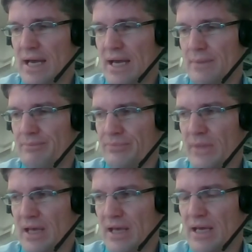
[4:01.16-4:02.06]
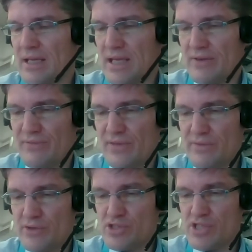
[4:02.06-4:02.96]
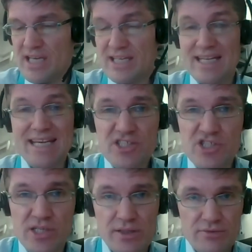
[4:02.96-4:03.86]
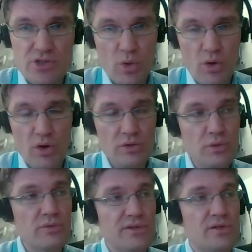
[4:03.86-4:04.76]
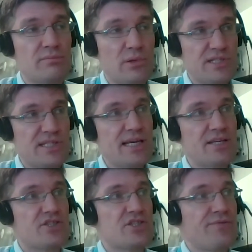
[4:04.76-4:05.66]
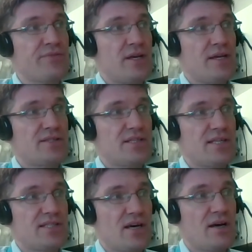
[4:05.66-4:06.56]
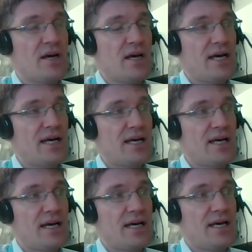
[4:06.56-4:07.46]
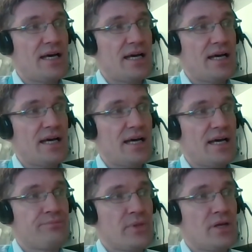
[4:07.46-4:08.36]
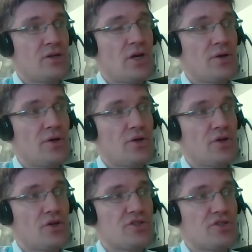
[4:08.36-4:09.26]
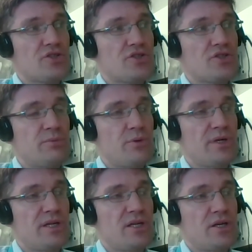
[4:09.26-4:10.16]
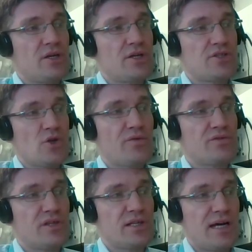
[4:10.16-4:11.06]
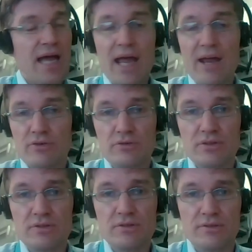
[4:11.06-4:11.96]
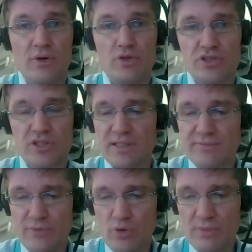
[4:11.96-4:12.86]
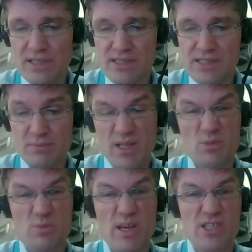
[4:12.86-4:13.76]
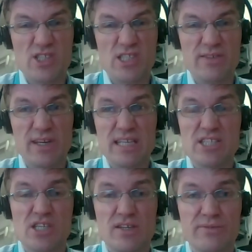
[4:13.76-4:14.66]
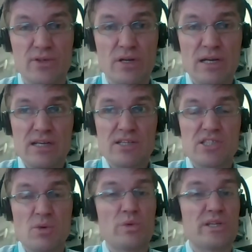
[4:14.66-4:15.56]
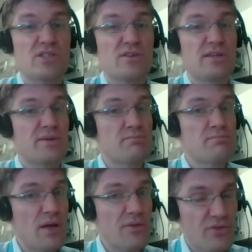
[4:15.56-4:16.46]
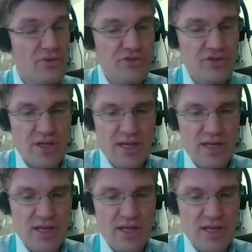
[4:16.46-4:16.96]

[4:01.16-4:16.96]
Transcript: and they have fevers and itching. So all over body itch is a symptom that we is often a herald of Hodgkin lymphoma. And sometimes patients have had itching for some weeks or even months